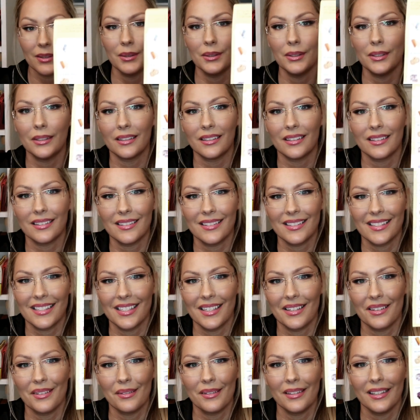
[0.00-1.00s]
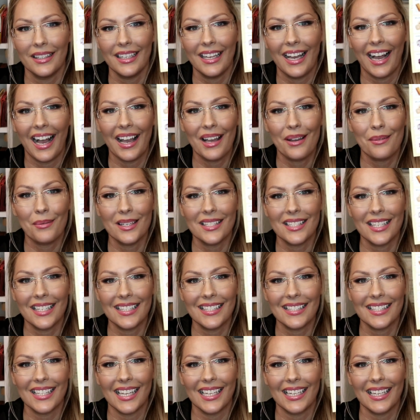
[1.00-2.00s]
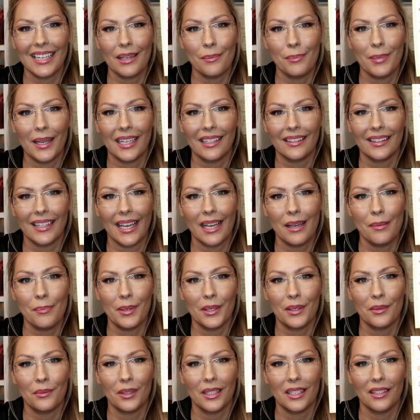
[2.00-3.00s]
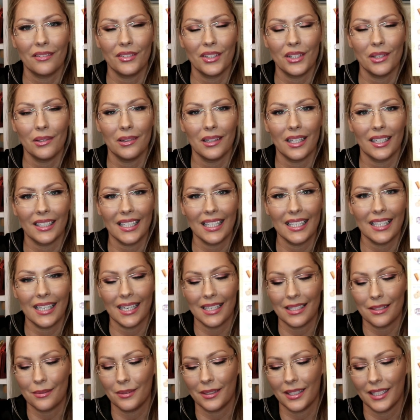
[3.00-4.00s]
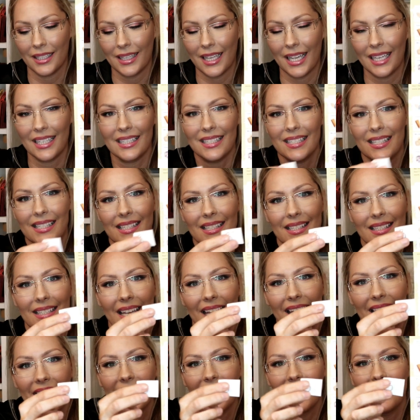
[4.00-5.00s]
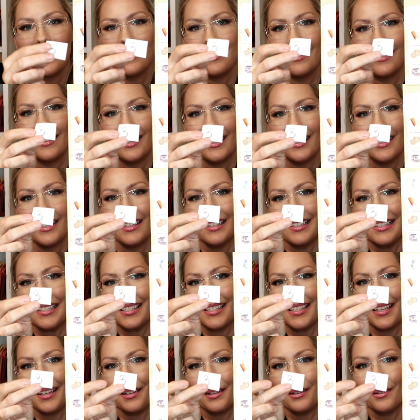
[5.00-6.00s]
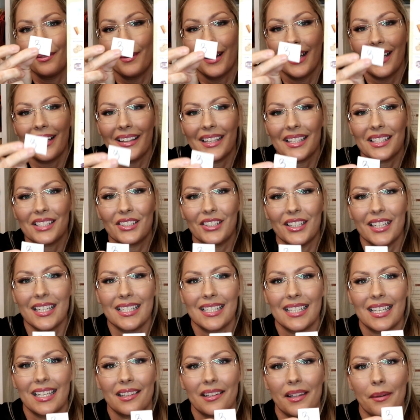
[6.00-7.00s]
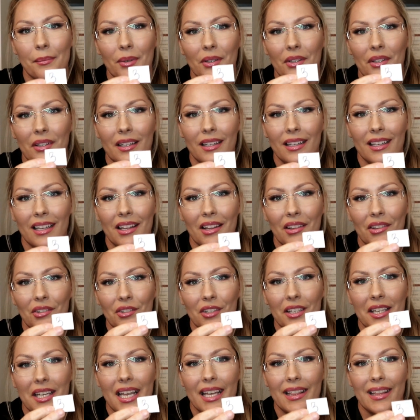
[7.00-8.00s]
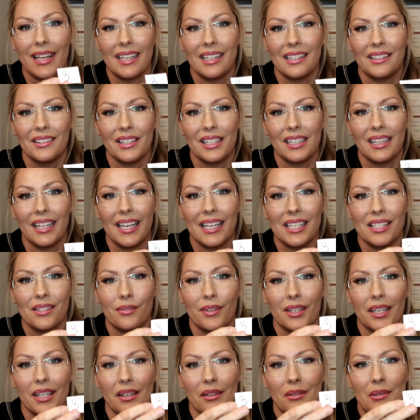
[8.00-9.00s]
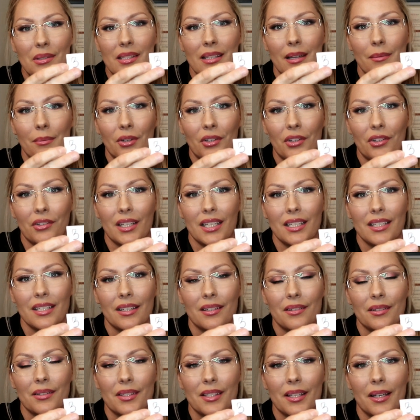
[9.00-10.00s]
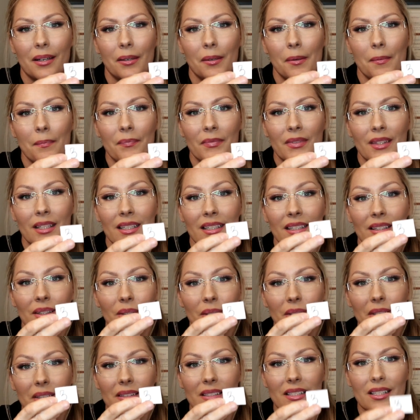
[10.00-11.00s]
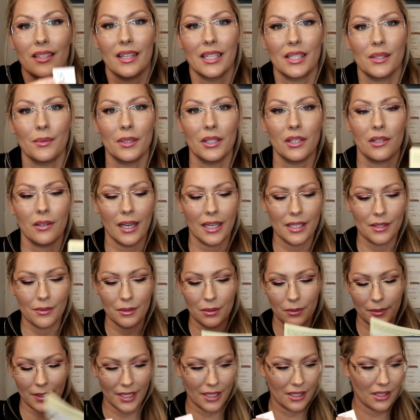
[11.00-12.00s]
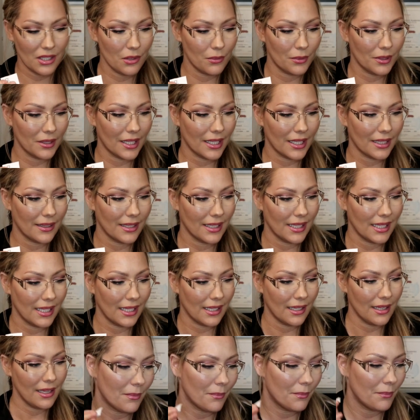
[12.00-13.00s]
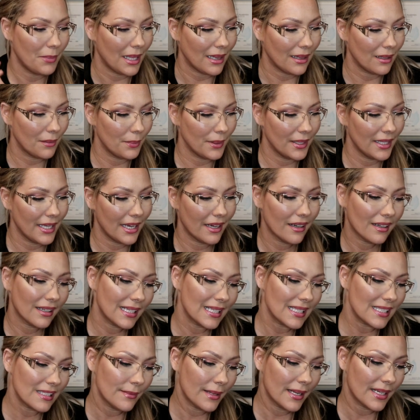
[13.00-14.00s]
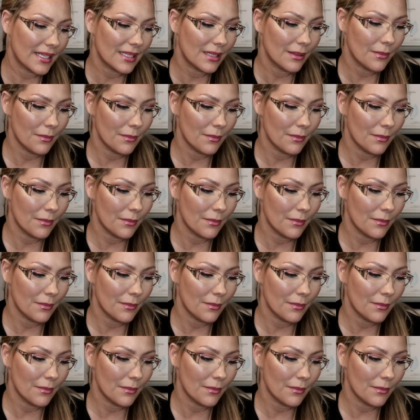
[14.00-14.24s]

cool. So I was excited about that, but one of you lucky guys will get that instead. So wow, that's crazy. Number three, and then on the last video it was number three too, so cool. So that's what you guys will win. You will get the Bella Pierre Cosmetics